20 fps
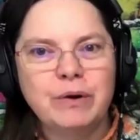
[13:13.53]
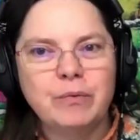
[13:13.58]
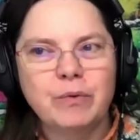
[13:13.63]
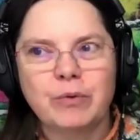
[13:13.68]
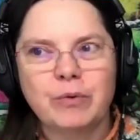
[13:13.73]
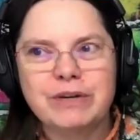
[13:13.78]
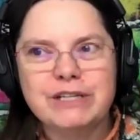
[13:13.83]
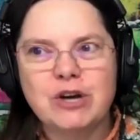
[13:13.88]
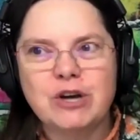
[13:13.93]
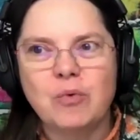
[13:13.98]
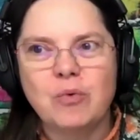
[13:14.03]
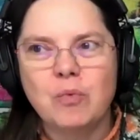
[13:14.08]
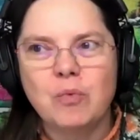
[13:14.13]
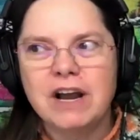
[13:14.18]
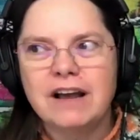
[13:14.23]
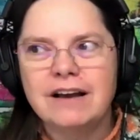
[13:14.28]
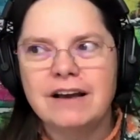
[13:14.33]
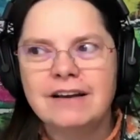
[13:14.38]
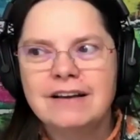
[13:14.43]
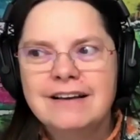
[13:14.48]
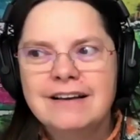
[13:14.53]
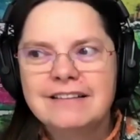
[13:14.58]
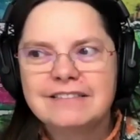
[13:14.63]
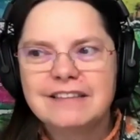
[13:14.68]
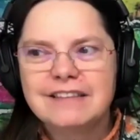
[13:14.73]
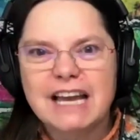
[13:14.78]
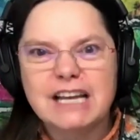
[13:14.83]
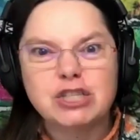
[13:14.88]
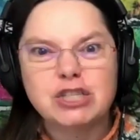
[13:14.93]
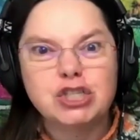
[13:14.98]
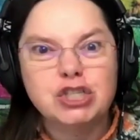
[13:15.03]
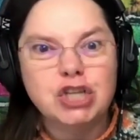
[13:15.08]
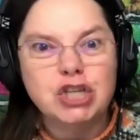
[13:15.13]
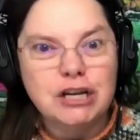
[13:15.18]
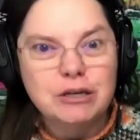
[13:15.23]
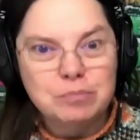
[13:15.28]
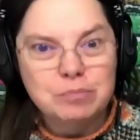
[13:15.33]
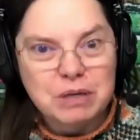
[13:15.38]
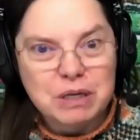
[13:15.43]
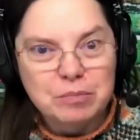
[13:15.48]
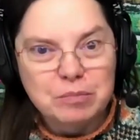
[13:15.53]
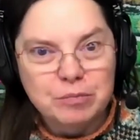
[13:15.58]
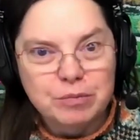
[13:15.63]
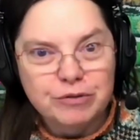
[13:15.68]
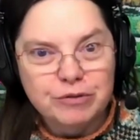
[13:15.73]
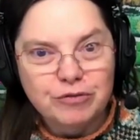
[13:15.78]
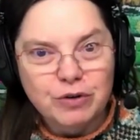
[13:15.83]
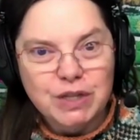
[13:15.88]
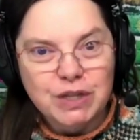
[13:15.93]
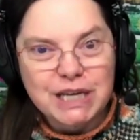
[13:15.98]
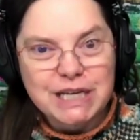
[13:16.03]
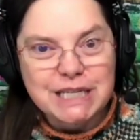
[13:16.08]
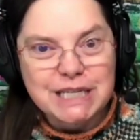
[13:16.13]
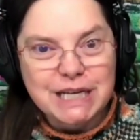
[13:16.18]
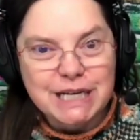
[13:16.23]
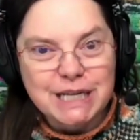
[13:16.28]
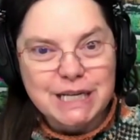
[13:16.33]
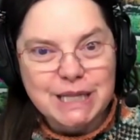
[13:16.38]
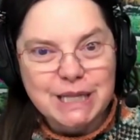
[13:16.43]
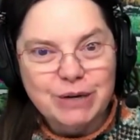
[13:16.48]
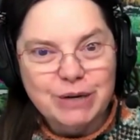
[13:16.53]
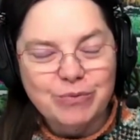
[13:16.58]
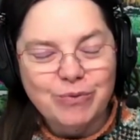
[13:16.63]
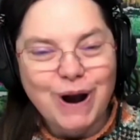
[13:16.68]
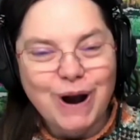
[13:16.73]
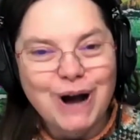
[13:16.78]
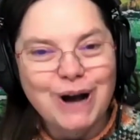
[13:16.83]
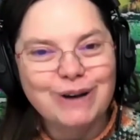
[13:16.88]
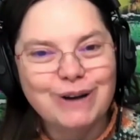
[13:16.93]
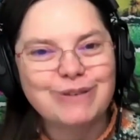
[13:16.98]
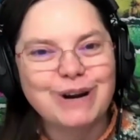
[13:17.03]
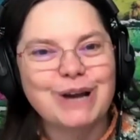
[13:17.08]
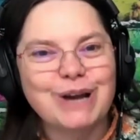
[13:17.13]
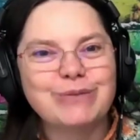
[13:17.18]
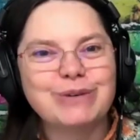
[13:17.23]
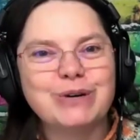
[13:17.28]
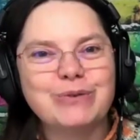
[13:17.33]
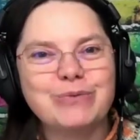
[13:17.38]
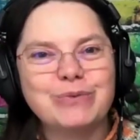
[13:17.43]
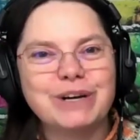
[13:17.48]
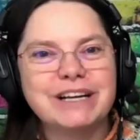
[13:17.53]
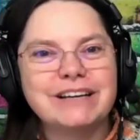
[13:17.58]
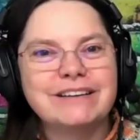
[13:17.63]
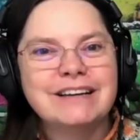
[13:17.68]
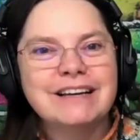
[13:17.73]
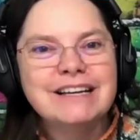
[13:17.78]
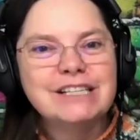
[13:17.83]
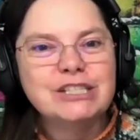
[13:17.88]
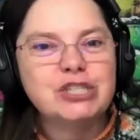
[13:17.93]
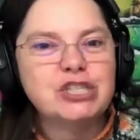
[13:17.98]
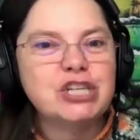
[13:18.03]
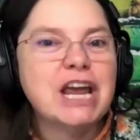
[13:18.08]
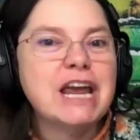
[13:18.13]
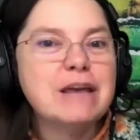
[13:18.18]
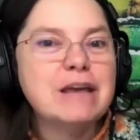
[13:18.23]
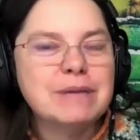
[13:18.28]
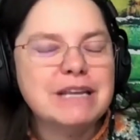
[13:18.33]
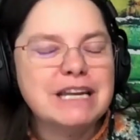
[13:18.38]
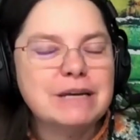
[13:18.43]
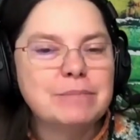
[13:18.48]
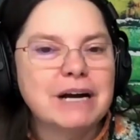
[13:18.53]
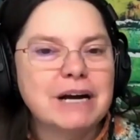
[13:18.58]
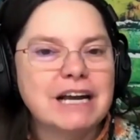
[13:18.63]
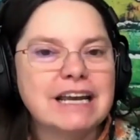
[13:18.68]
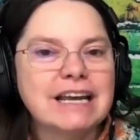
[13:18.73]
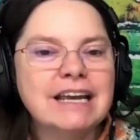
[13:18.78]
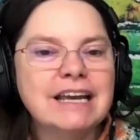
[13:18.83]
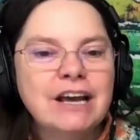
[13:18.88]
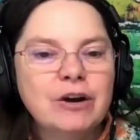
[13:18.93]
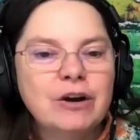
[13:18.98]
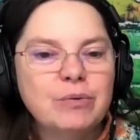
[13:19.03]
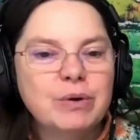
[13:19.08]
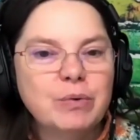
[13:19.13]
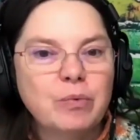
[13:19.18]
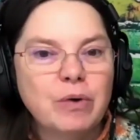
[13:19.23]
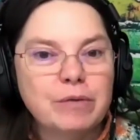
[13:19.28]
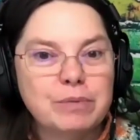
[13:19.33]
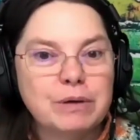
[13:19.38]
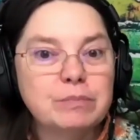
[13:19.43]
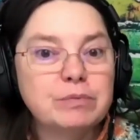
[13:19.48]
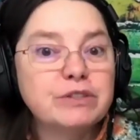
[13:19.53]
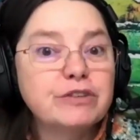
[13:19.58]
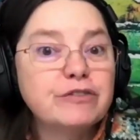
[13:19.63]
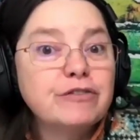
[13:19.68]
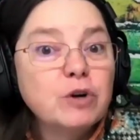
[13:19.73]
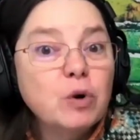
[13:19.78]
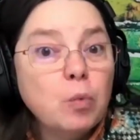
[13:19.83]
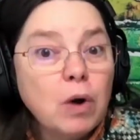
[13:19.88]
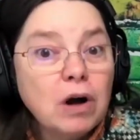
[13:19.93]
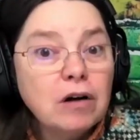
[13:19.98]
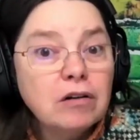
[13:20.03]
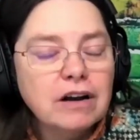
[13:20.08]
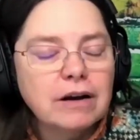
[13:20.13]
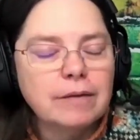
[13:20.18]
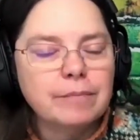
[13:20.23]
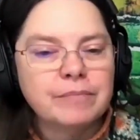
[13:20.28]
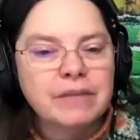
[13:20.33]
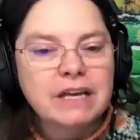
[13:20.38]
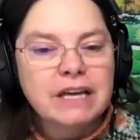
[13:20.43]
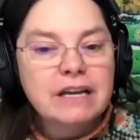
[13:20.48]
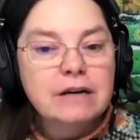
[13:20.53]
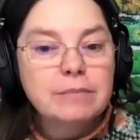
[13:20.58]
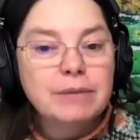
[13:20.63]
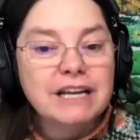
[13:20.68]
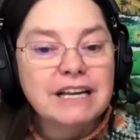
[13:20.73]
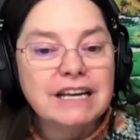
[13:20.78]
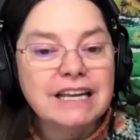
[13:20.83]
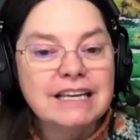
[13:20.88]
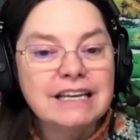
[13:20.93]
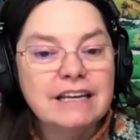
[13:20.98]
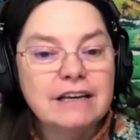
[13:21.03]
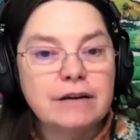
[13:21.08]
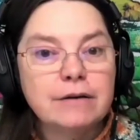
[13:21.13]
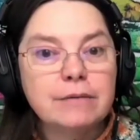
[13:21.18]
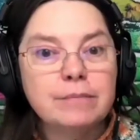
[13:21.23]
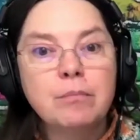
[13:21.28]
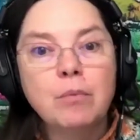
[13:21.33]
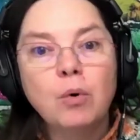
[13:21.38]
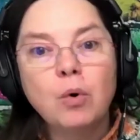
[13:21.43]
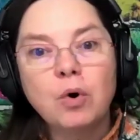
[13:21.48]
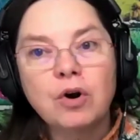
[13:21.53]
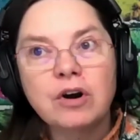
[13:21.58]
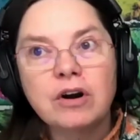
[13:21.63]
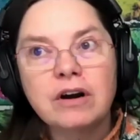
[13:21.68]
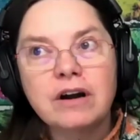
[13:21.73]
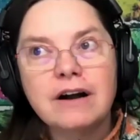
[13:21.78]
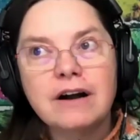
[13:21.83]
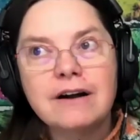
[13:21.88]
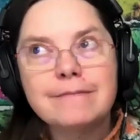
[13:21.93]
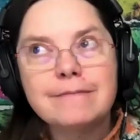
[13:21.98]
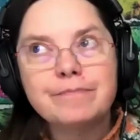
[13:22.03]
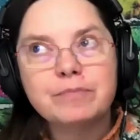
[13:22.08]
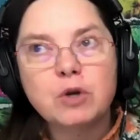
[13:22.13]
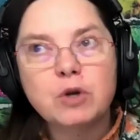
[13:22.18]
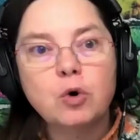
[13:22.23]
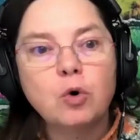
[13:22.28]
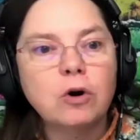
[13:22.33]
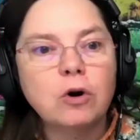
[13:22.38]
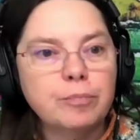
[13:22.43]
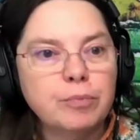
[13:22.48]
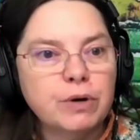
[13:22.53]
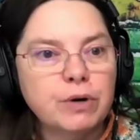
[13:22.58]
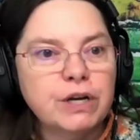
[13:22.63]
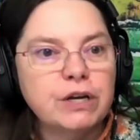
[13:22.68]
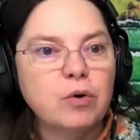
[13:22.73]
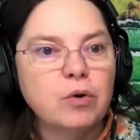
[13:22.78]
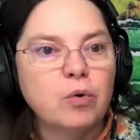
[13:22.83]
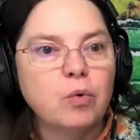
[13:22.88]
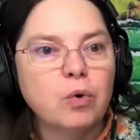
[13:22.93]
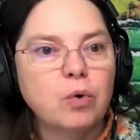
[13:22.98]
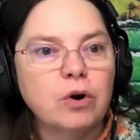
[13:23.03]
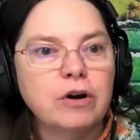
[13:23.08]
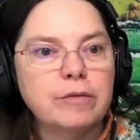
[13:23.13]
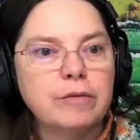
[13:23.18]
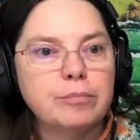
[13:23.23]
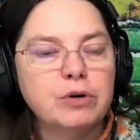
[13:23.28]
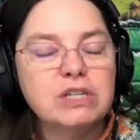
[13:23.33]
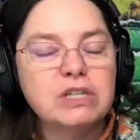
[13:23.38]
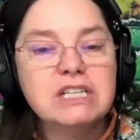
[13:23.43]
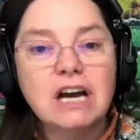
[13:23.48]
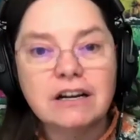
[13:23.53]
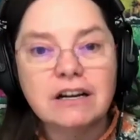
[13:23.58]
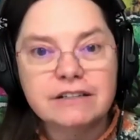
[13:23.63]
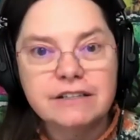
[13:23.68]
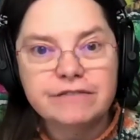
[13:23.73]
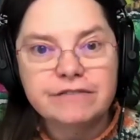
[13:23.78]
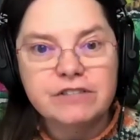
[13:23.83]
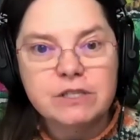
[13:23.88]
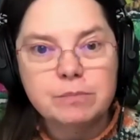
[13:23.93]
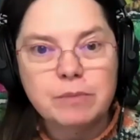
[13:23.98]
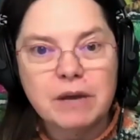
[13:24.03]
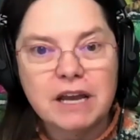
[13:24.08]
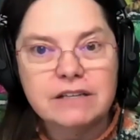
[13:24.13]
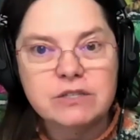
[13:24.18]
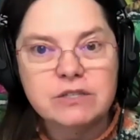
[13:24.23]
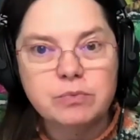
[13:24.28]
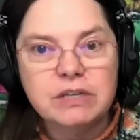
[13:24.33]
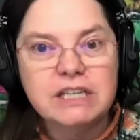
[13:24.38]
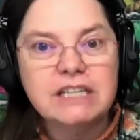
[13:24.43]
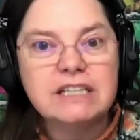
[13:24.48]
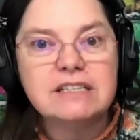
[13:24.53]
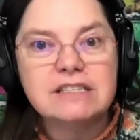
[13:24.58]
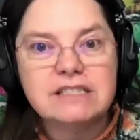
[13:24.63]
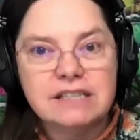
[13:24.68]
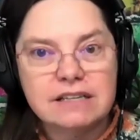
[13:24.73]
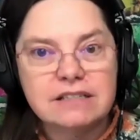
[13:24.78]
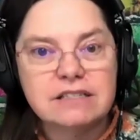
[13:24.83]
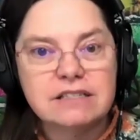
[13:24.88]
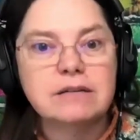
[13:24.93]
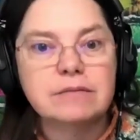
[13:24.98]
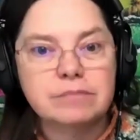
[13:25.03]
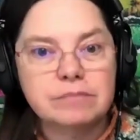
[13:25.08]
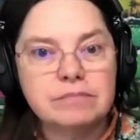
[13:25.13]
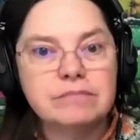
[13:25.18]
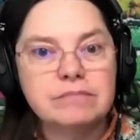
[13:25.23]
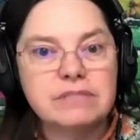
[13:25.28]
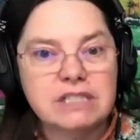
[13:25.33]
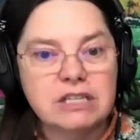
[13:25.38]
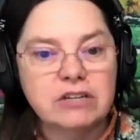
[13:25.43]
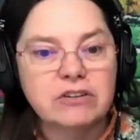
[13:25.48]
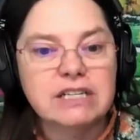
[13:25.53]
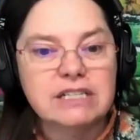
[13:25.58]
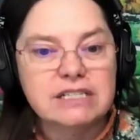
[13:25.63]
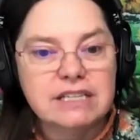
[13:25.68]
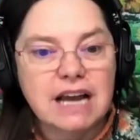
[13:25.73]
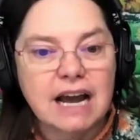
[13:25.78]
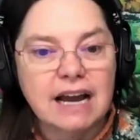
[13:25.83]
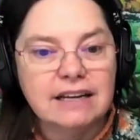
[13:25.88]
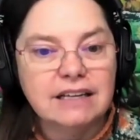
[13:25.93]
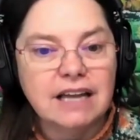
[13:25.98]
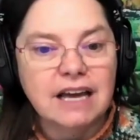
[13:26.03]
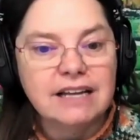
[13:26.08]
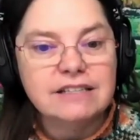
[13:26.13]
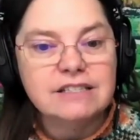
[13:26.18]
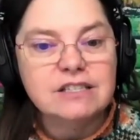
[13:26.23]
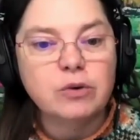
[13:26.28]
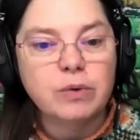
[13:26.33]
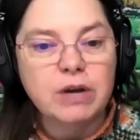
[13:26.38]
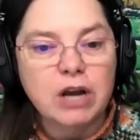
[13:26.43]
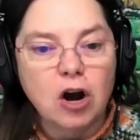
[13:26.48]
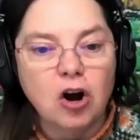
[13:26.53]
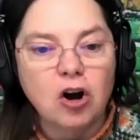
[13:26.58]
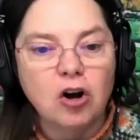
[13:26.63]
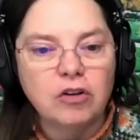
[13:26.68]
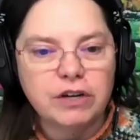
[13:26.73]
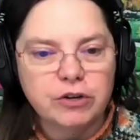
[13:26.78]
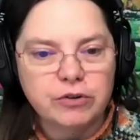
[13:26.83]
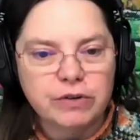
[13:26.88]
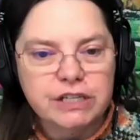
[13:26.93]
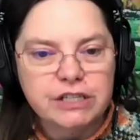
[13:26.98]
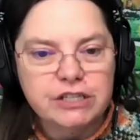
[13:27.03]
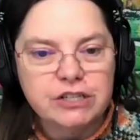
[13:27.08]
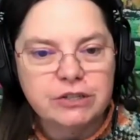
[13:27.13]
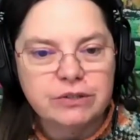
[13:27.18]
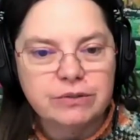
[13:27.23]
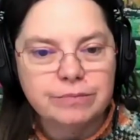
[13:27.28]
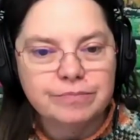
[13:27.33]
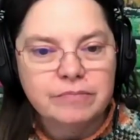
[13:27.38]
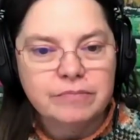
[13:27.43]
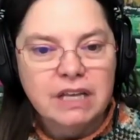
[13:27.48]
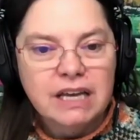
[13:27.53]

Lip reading: where we don't want to like shun people before they did anything wrong, right? We don't want to shame anybody. We want people to feel welcome. But in a more corporate or productive space, we need to set some serious guidelines that we all agree to.